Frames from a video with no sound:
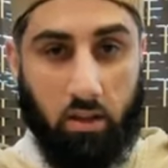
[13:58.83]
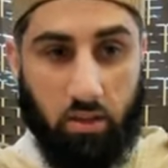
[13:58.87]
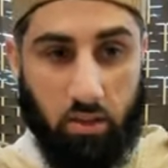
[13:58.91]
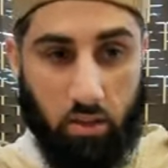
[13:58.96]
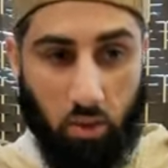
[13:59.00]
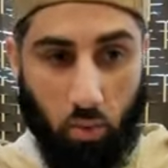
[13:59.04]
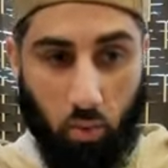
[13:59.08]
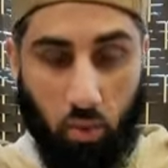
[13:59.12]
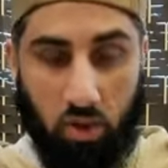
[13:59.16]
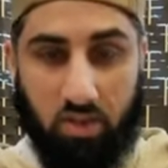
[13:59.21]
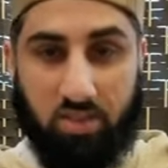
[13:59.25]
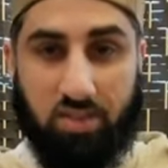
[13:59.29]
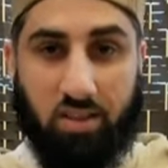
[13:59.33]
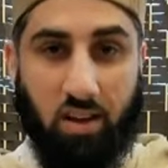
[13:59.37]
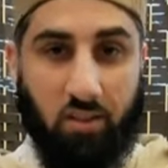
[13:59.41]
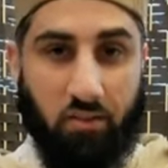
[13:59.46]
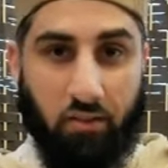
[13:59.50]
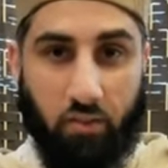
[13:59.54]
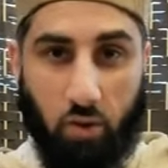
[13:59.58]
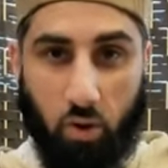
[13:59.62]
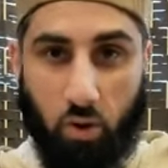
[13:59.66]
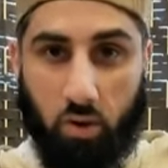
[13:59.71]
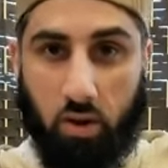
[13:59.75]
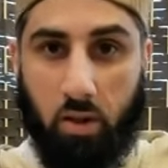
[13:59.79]
The ones that
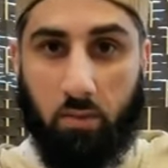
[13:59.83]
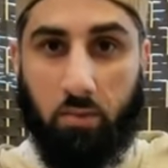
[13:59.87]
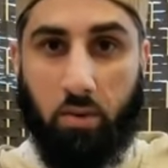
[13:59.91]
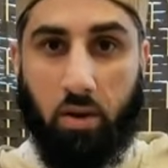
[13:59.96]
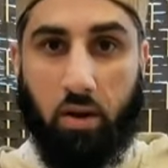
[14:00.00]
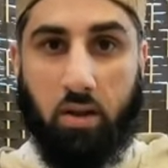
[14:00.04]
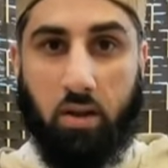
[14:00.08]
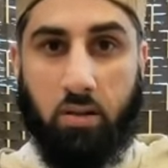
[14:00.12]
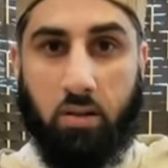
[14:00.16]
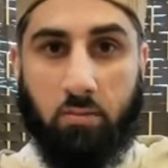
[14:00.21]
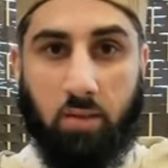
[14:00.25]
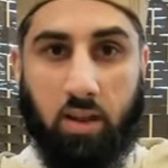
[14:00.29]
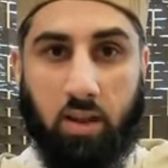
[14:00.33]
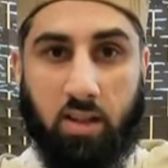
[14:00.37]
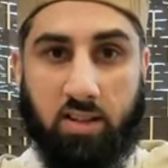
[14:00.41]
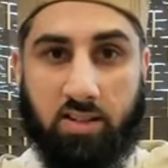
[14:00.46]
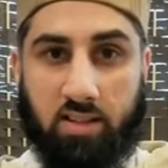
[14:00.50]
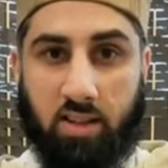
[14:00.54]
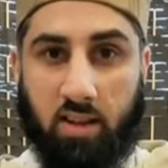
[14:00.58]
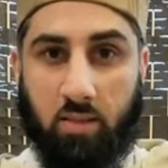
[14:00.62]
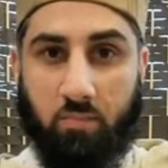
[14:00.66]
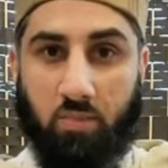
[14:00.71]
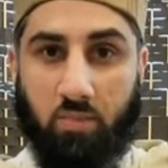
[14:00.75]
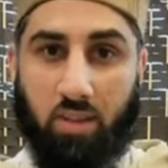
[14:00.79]
followed Ibrahim alayhi
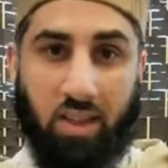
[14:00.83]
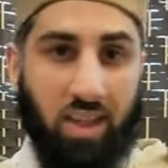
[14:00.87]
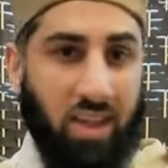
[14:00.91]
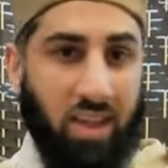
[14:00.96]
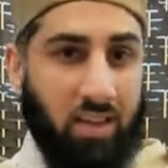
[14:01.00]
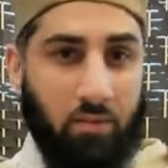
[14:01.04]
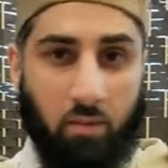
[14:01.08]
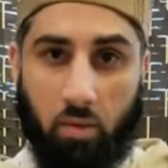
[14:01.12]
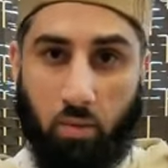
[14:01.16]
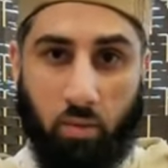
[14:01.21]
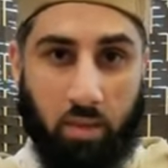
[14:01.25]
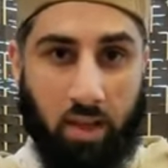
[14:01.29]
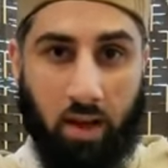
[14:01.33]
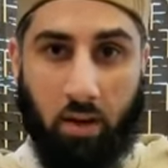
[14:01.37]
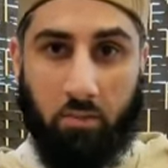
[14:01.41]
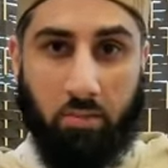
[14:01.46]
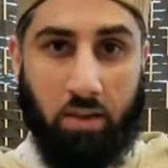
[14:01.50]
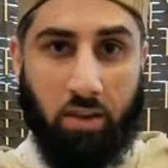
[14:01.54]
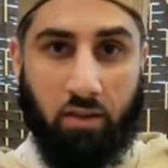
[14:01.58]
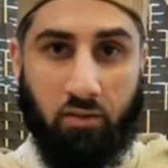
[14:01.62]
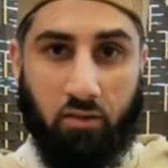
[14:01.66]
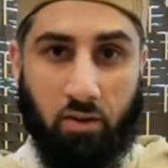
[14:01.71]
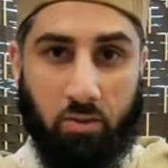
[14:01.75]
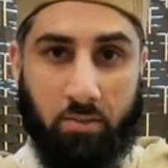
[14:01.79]
salam, even without
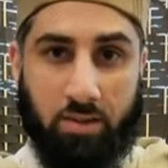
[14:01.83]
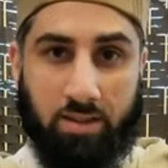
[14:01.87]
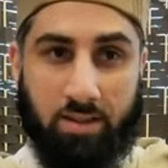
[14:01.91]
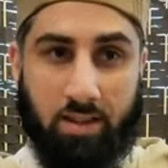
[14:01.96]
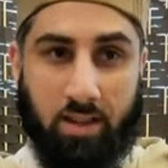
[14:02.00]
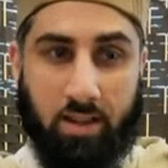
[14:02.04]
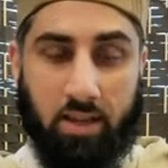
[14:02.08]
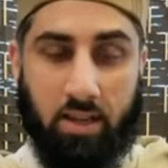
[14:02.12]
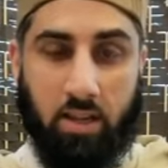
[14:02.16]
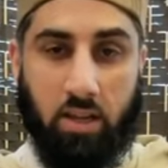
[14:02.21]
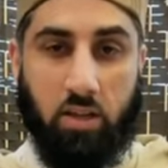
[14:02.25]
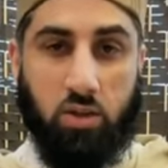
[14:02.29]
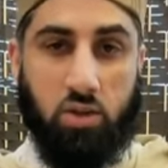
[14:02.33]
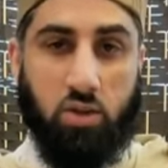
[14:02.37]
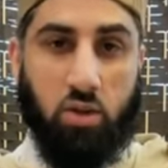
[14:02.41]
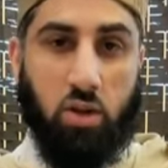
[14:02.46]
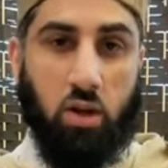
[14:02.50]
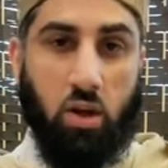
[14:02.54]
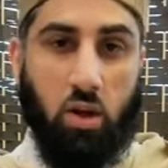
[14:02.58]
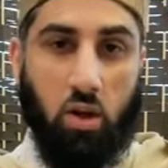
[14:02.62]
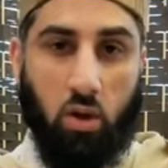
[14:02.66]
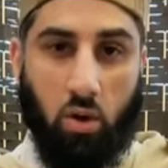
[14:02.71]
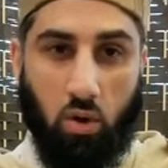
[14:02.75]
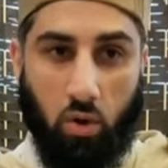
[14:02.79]
being from his lineage
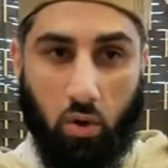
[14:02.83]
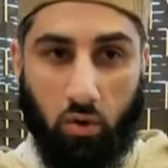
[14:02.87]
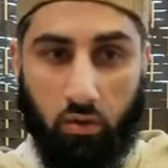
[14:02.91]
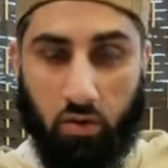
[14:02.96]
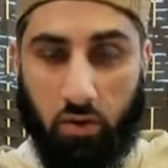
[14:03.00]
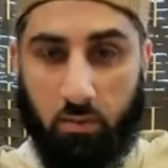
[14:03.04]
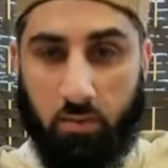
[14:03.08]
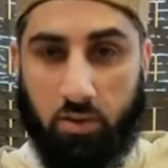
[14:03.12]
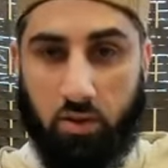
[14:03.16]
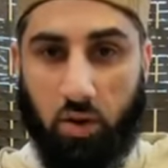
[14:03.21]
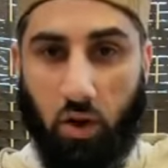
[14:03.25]
or from his